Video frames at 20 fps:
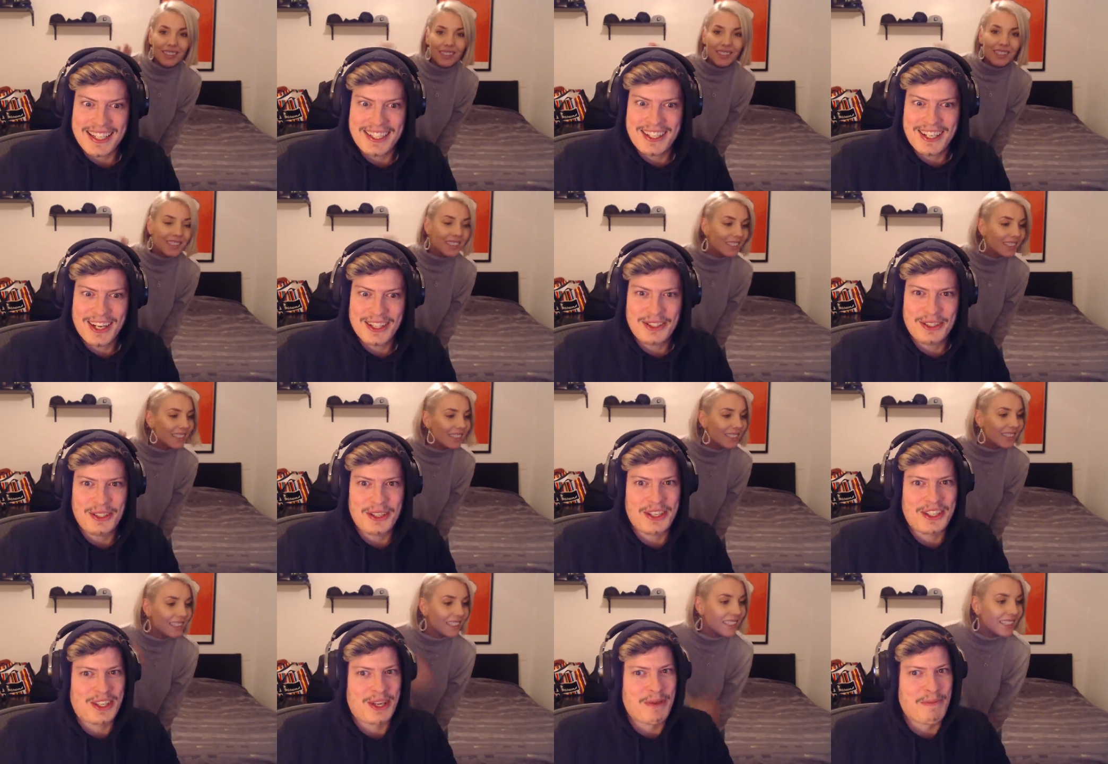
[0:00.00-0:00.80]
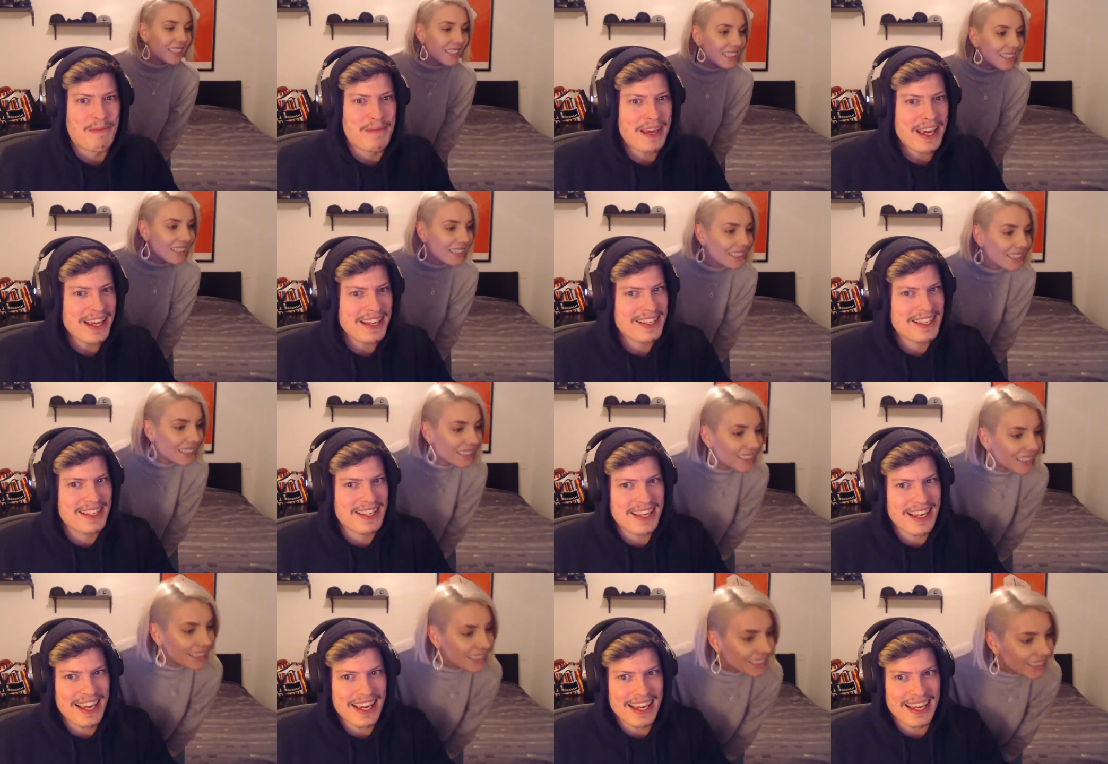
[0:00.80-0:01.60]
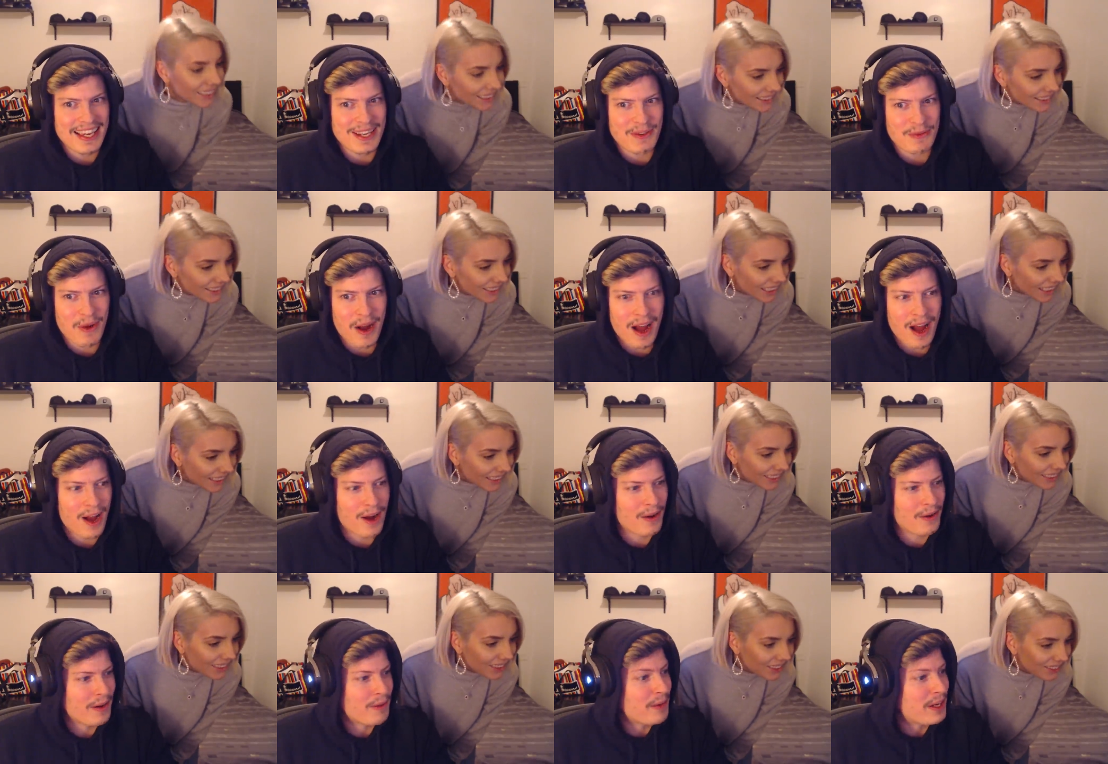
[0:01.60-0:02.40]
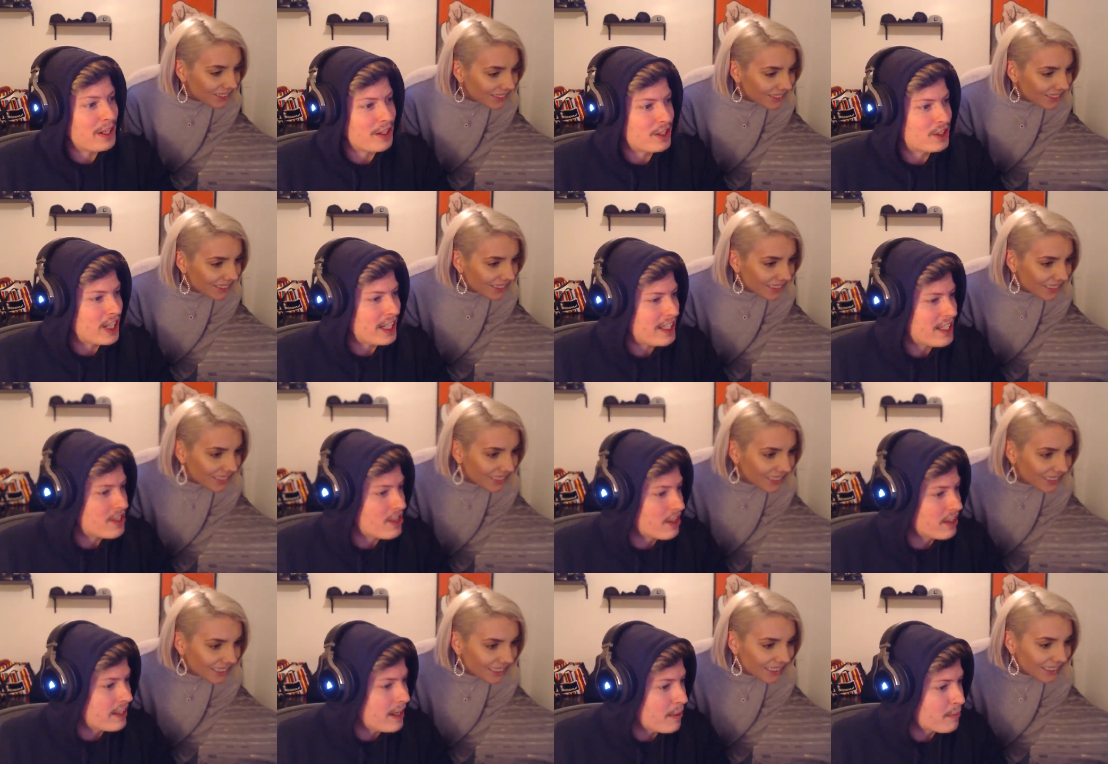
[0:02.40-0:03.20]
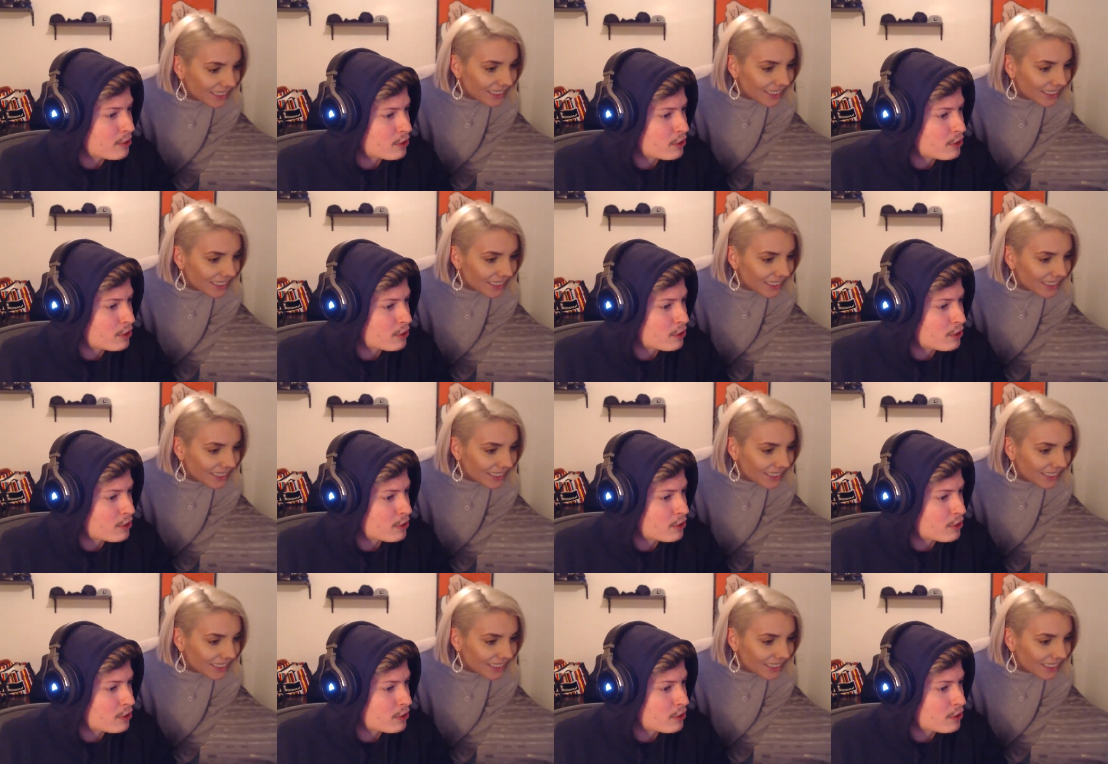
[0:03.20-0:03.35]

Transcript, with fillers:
Speaker 1: god, you so amazing! Wow! Wait, the chat is not there, I'm just